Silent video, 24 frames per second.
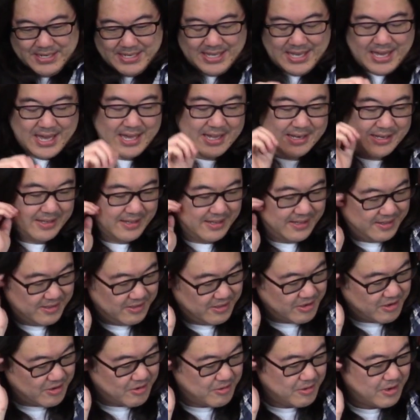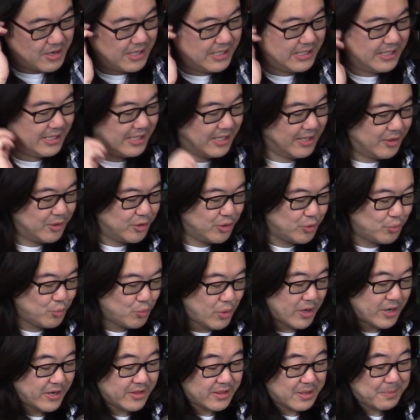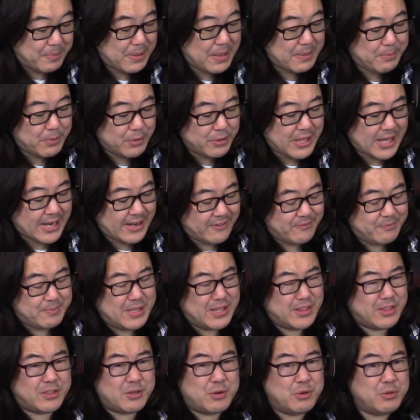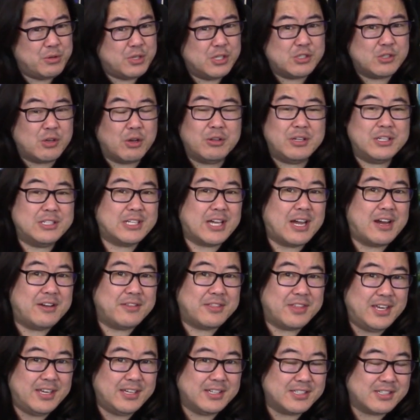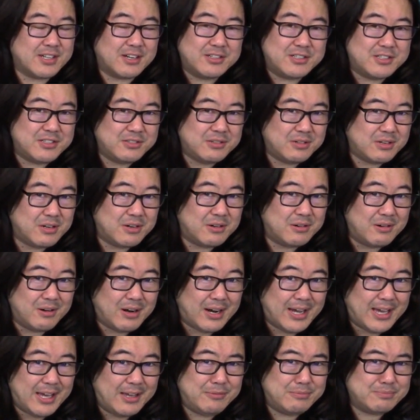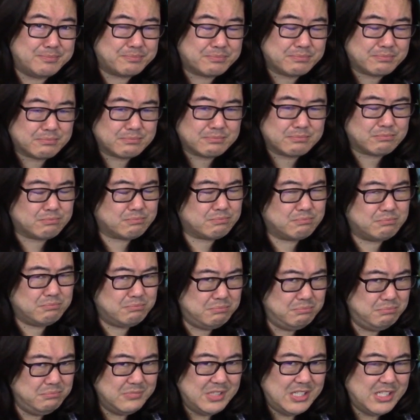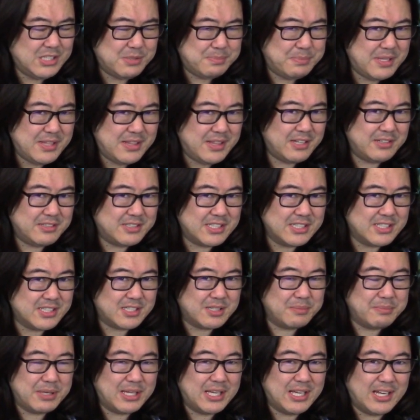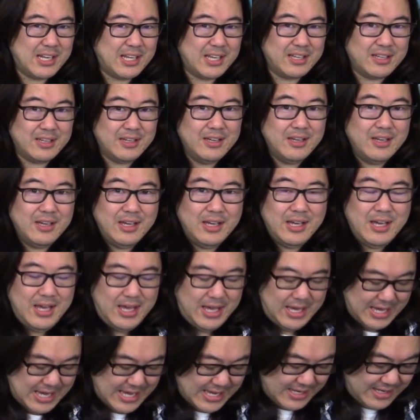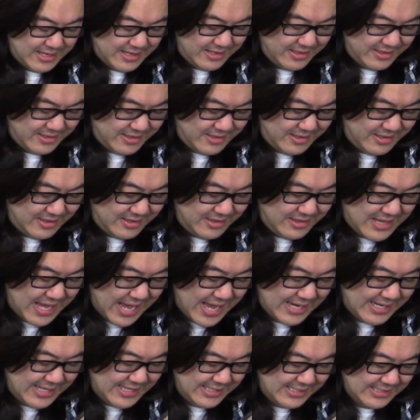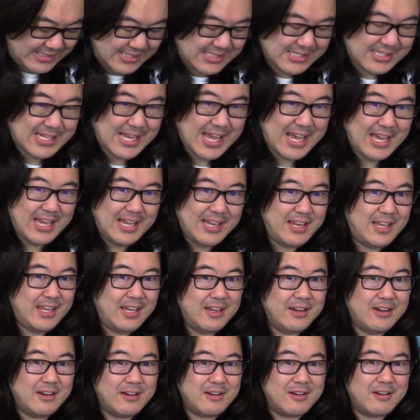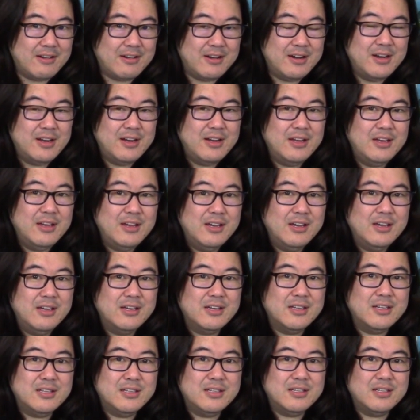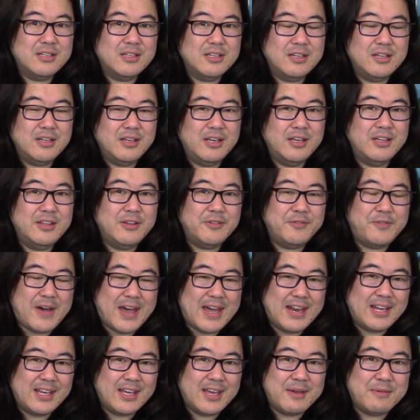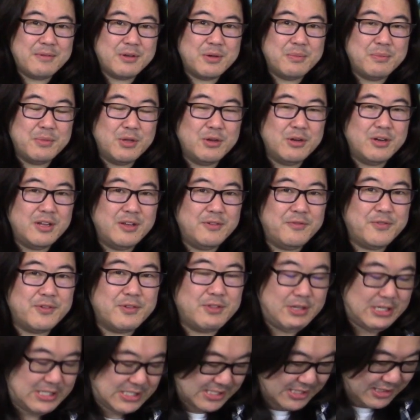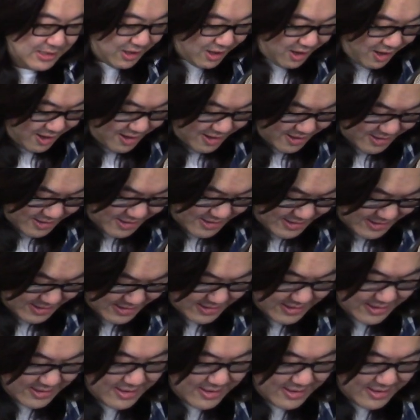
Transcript: but again, you know, one of the people that have been through this whole entire thing is Arturo, right? He's been there since the beginning and that he's stayed here in the fighting game community for this long